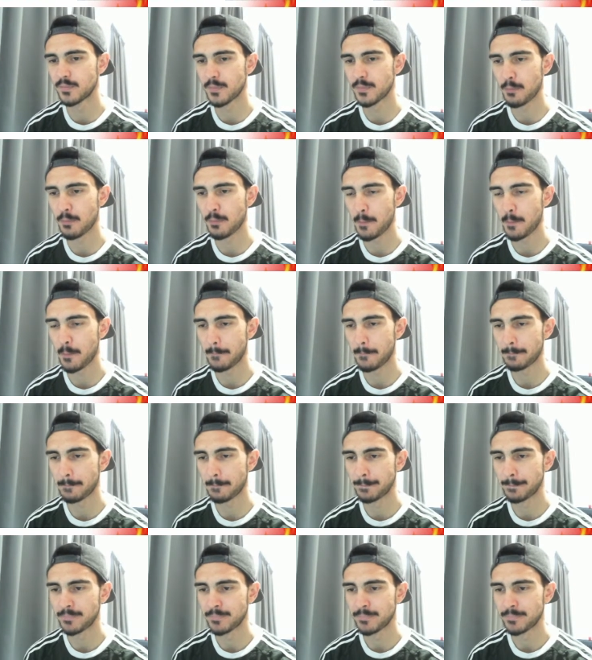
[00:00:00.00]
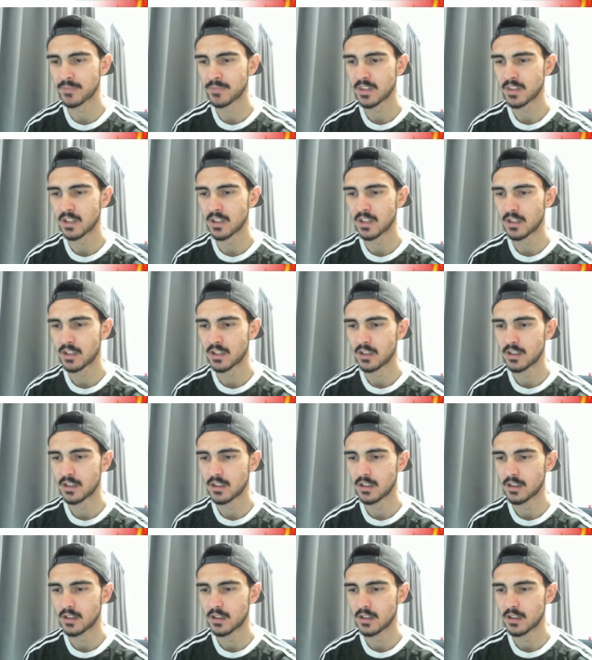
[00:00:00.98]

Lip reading: (no one is talking)